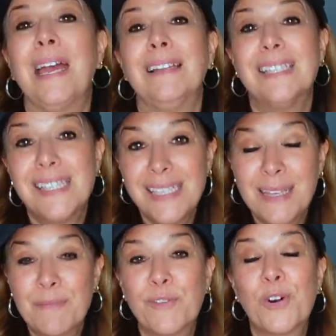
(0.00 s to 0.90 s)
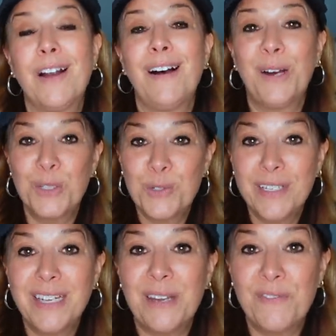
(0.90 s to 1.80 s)
I listed them for one
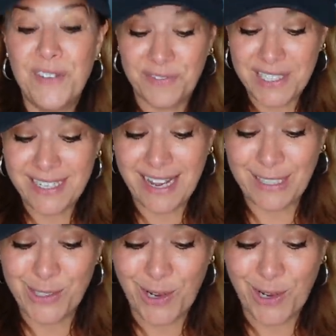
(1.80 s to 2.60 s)
hundred fifty-nine